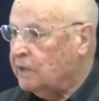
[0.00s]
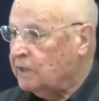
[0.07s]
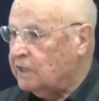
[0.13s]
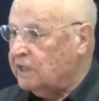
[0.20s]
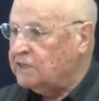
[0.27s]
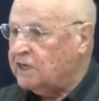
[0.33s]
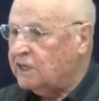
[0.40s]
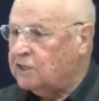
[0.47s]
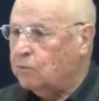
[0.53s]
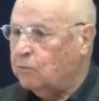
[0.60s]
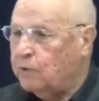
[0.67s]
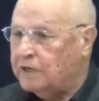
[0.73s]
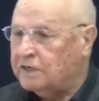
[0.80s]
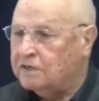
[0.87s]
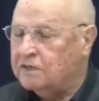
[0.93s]
These are the
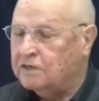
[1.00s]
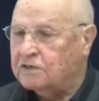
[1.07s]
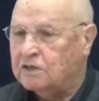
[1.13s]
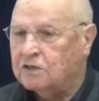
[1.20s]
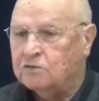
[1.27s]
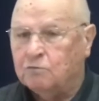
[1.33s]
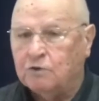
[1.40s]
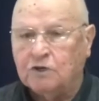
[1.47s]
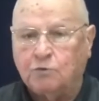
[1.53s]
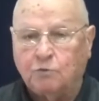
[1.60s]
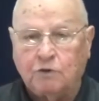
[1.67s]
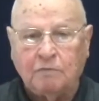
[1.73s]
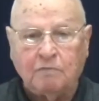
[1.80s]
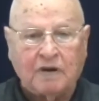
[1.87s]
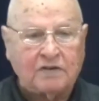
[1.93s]
witnesses which
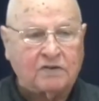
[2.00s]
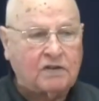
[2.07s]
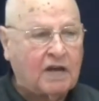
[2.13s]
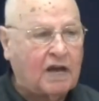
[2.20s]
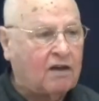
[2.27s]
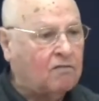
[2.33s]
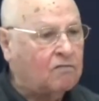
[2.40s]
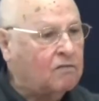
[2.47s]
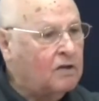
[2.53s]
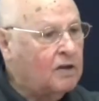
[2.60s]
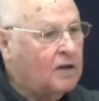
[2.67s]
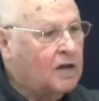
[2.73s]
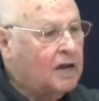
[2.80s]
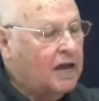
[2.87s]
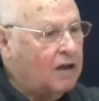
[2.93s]
we must have
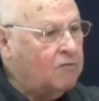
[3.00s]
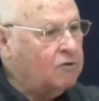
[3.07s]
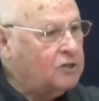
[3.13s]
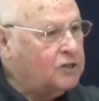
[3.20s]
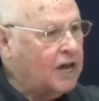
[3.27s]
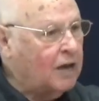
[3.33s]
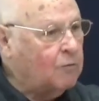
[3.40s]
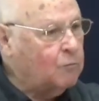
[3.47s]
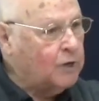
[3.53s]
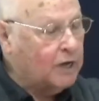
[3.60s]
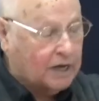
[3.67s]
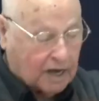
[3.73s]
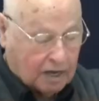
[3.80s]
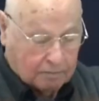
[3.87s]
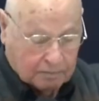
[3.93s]
every time we
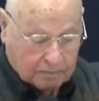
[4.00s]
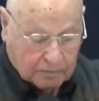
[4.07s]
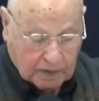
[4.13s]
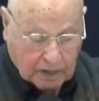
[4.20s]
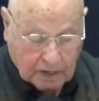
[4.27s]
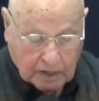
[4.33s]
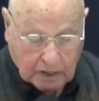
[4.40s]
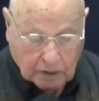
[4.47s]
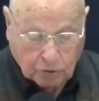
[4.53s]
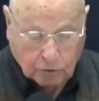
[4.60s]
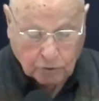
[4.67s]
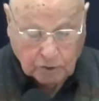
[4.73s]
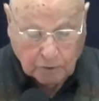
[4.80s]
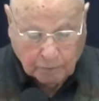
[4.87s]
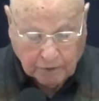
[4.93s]
come into
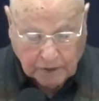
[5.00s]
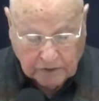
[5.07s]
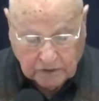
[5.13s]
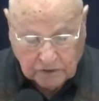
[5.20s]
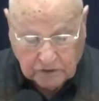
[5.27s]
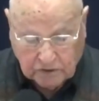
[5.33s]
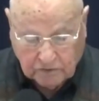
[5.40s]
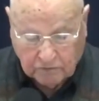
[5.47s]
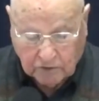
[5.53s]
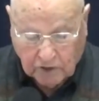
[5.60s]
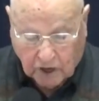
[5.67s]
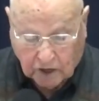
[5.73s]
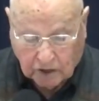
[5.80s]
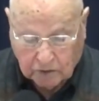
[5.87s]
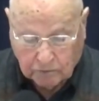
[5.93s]
the presence of
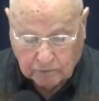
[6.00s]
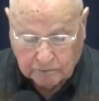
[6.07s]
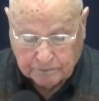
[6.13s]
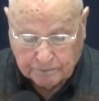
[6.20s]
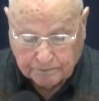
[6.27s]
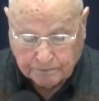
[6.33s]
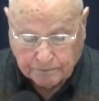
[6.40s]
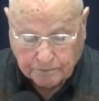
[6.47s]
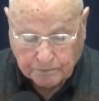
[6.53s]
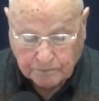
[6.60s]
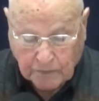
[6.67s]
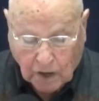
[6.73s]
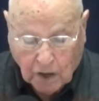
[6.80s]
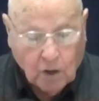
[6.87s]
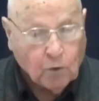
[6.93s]
God.
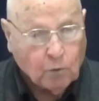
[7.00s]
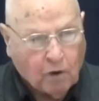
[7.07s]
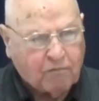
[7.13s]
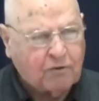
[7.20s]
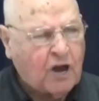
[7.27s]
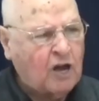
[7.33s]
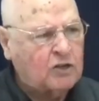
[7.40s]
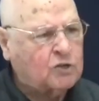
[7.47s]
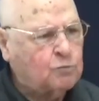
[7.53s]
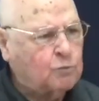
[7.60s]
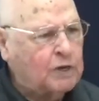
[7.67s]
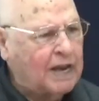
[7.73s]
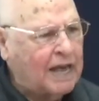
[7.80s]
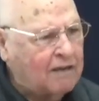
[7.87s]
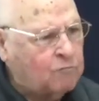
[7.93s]
Of course
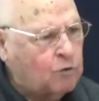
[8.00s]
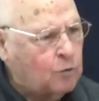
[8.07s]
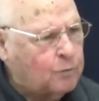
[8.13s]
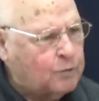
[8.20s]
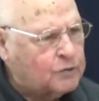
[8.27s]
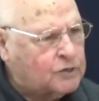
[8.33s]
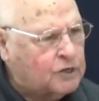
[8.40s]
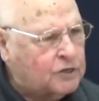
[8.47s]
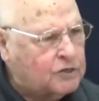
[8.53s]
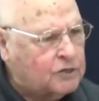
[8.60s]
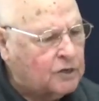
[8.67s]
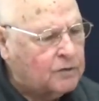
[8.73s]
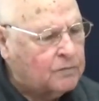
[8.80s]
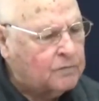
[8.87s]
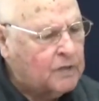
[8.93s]
we'll have
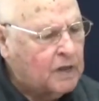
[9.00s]
opposition.